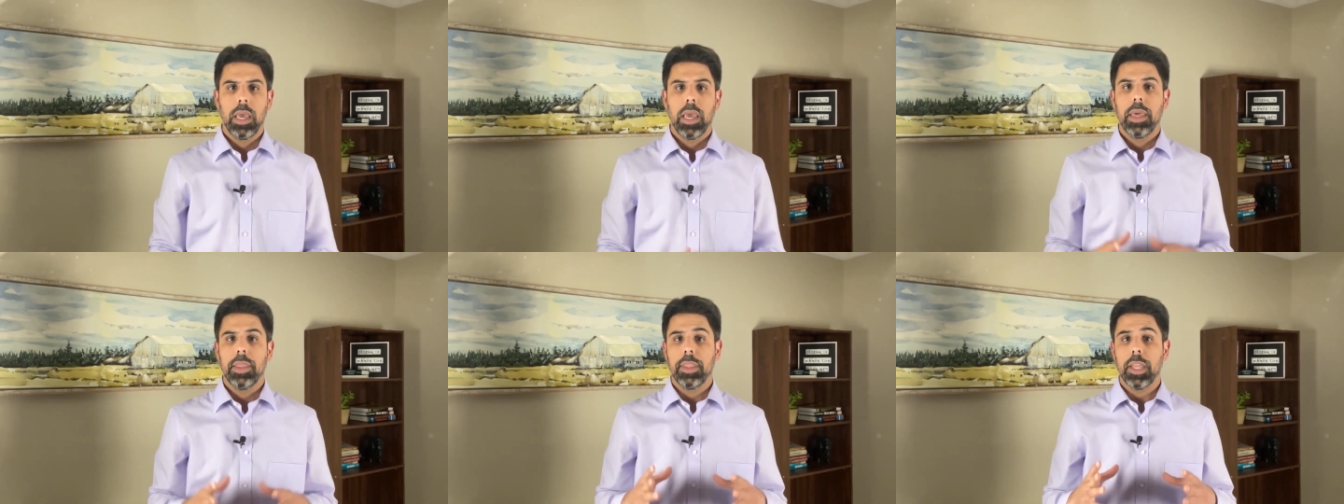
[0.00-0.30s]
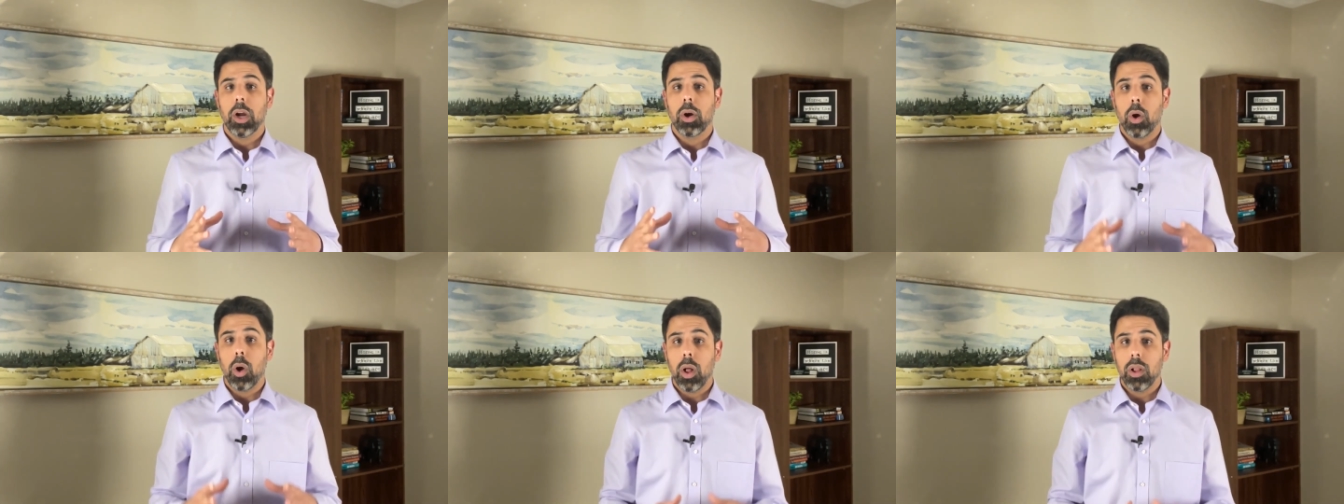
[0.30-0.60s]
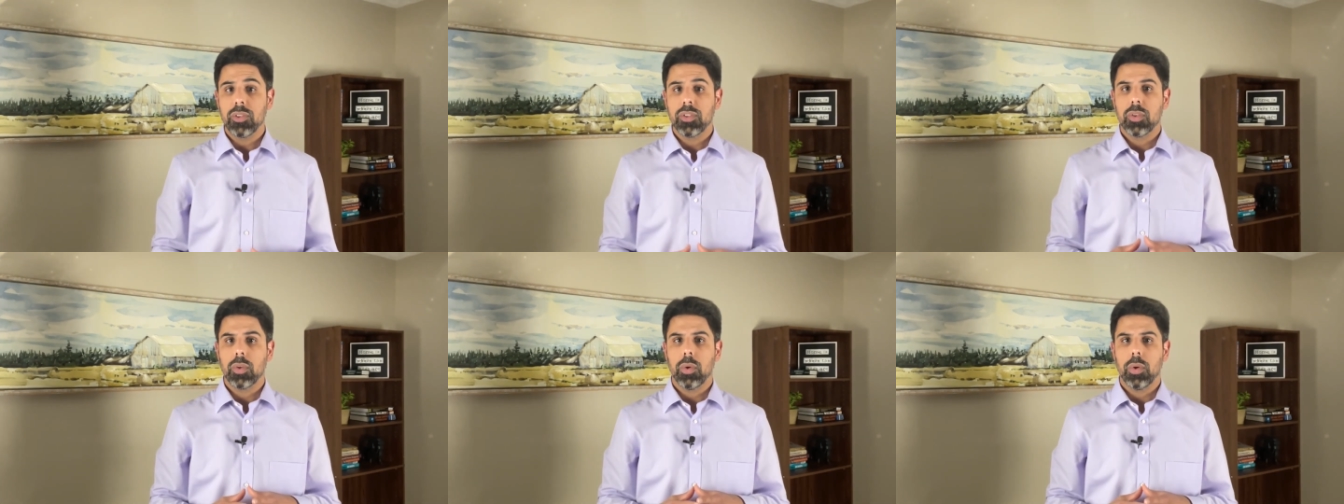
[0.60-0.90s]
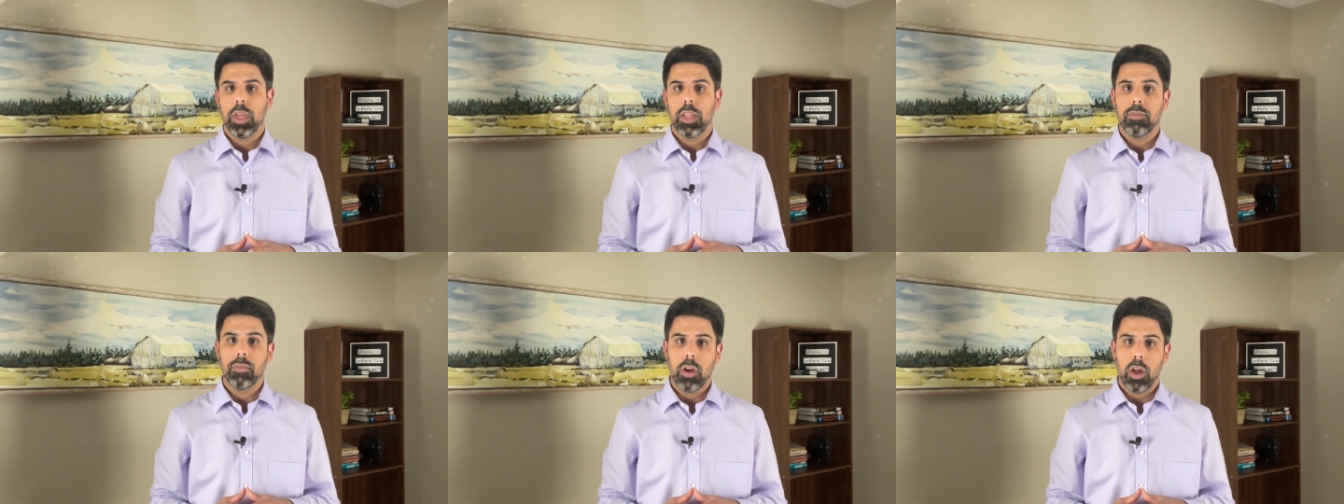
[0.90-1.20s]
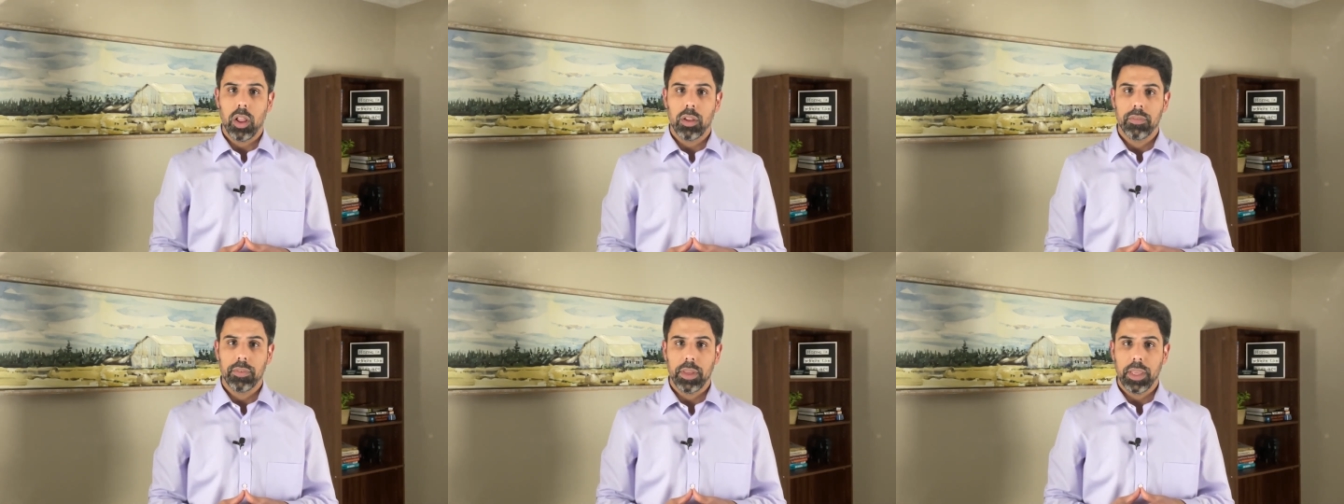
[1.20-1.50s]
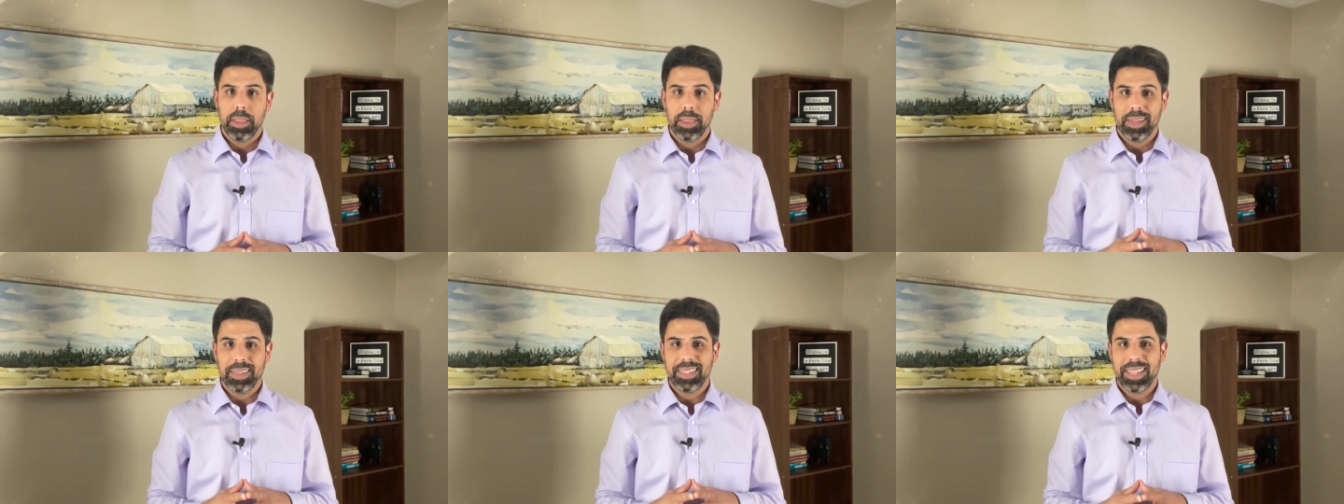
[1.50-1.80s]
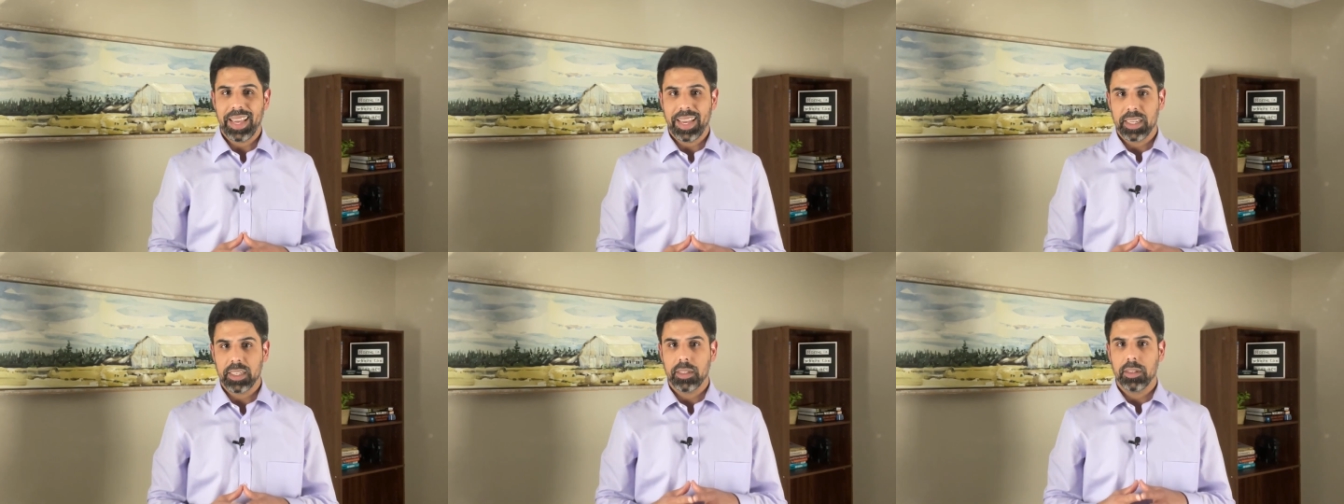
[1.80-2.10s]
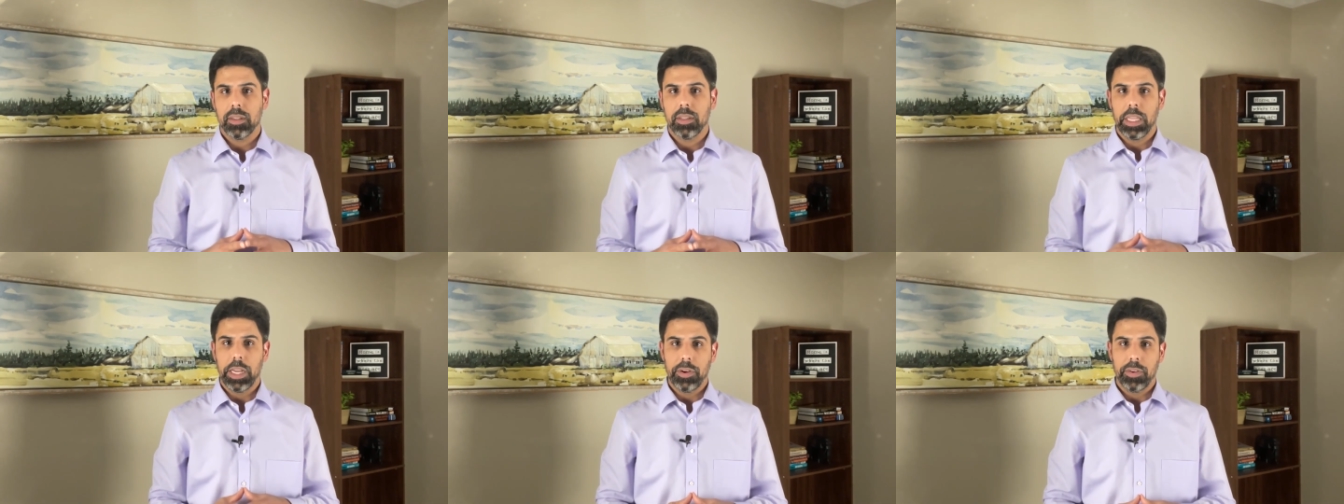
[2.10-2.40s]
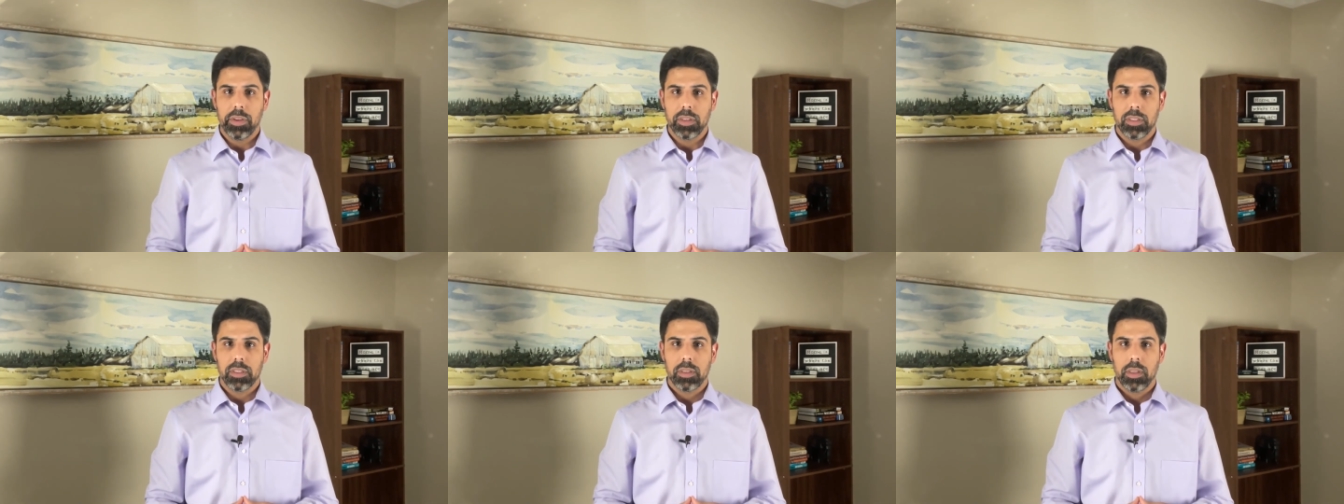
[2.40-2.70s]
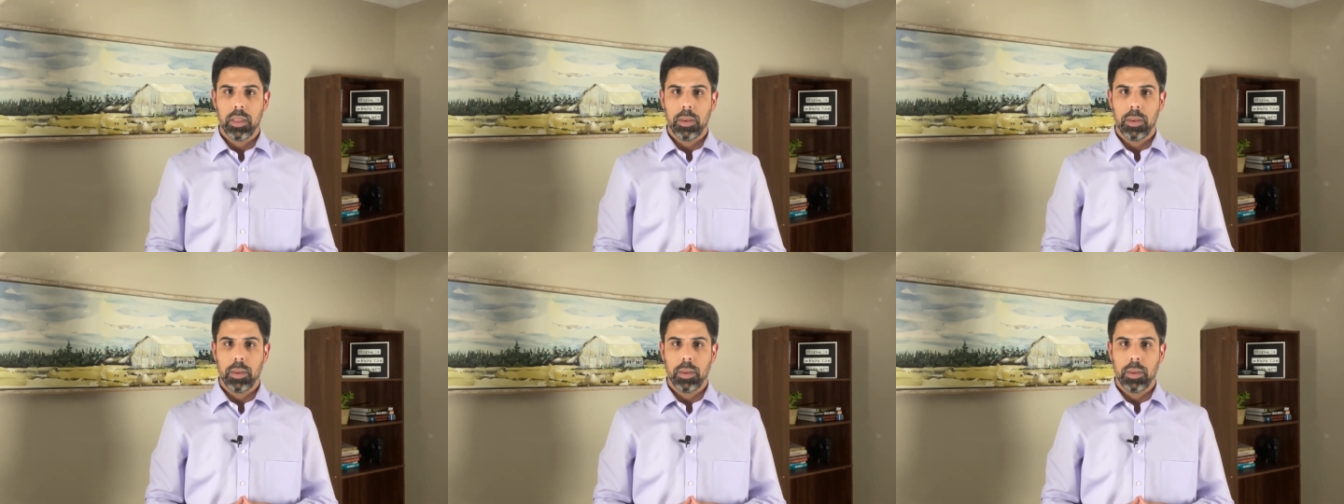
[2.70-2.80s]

They're also involved in the tactical areas,